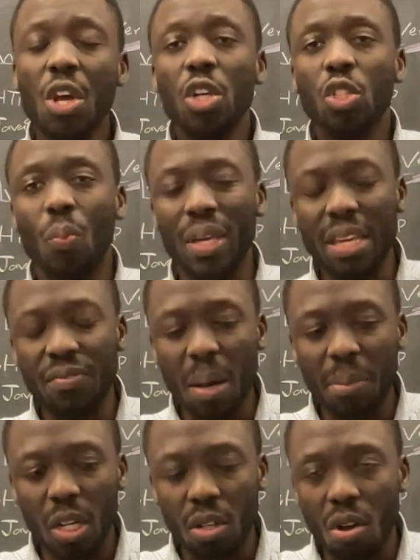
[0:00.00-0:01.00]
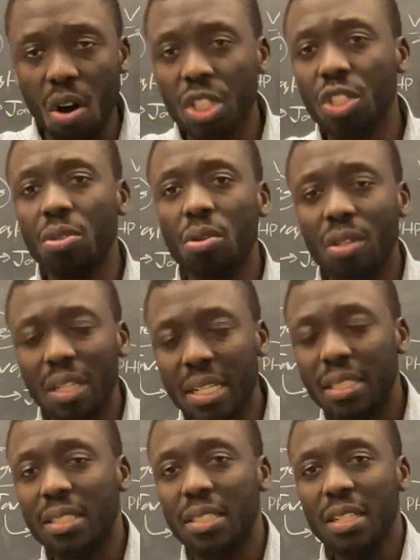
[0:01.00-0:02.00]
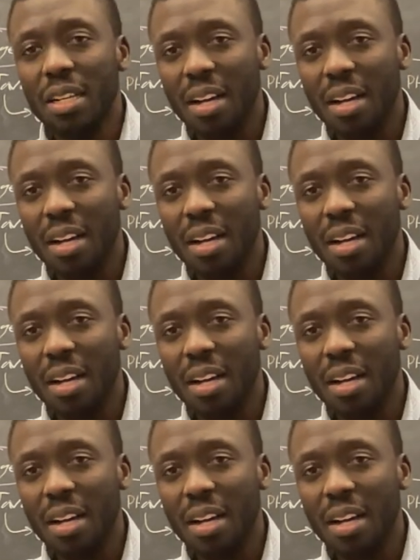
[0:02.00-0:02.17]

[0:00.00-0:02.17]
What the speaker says: So we give them a logical list